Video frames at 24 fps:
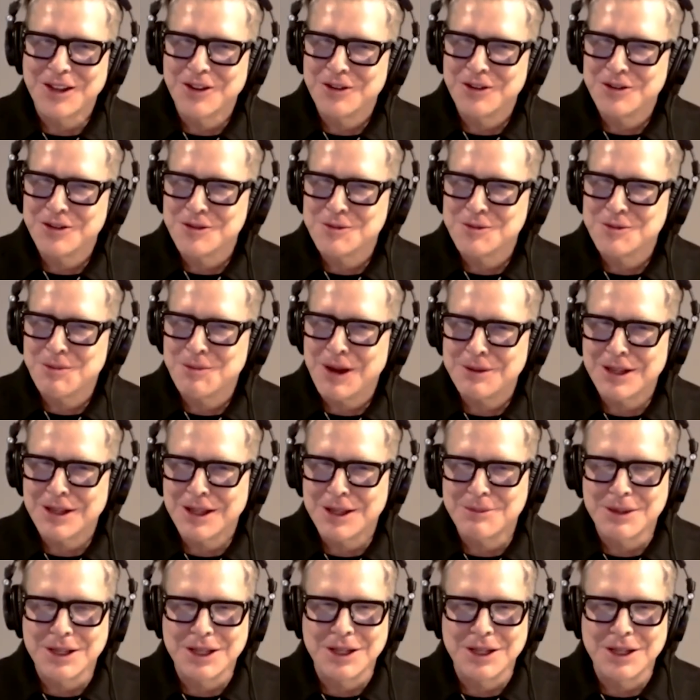oh, there's probably
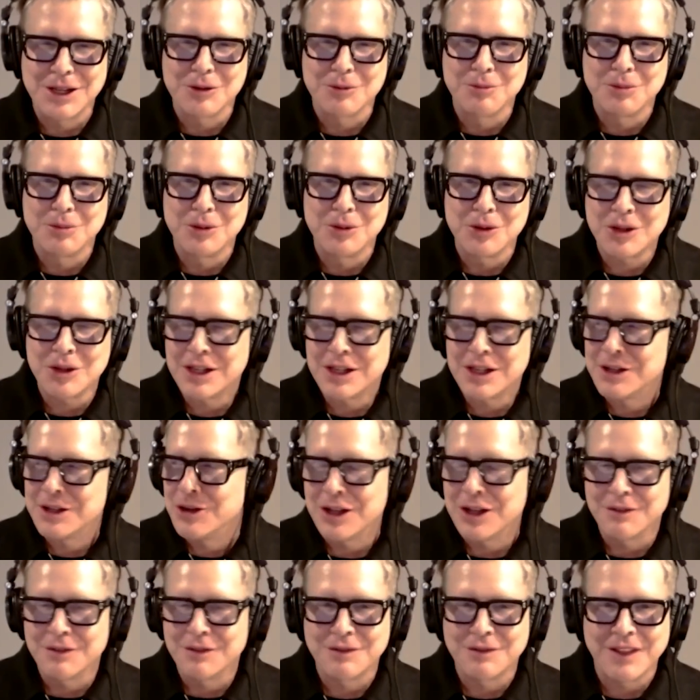going to be another book in
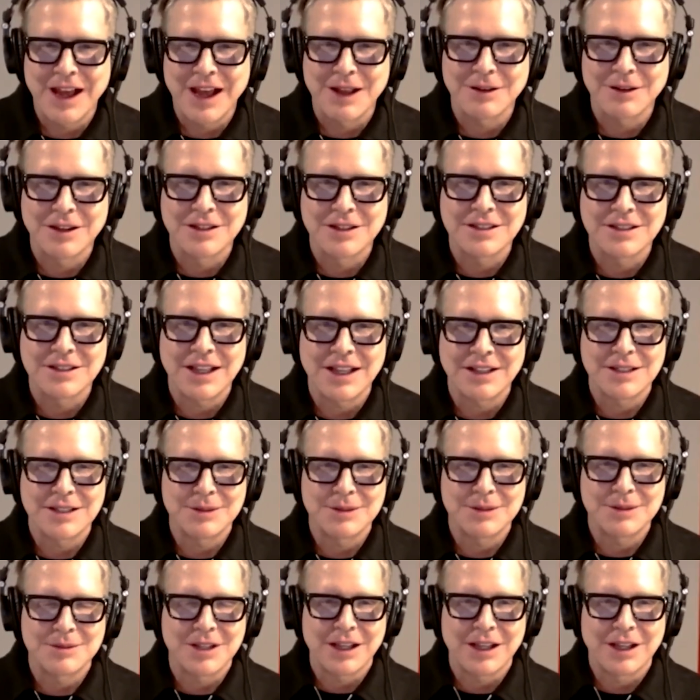all of that because that
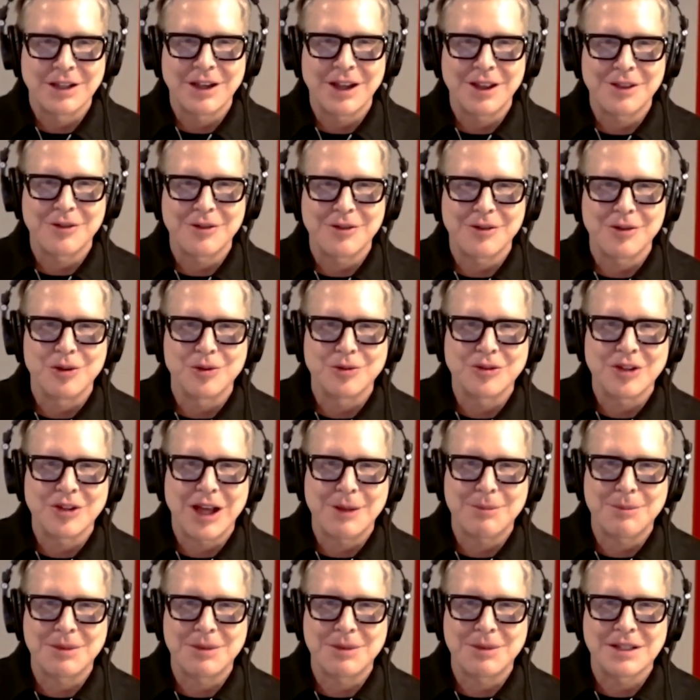seems like another whole
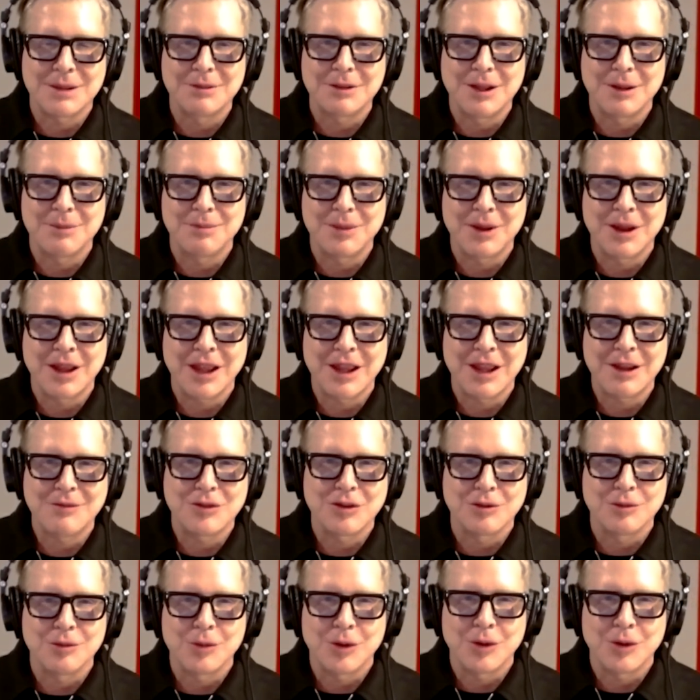topic. Some of that behavioral